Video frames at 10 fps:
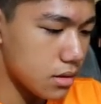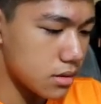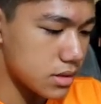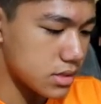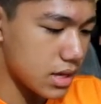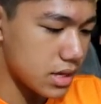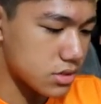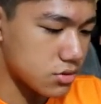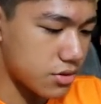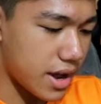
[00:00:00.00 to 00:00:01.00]
Let's take his
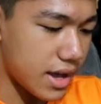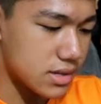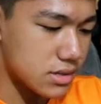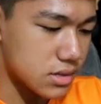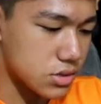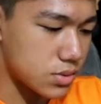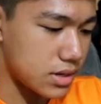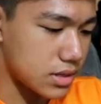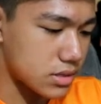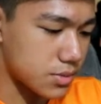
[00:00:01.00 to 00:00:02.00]
grass because we
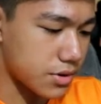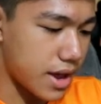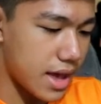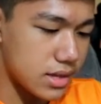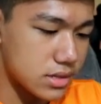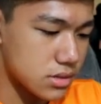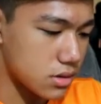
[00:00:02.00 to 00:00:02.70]
need some grass.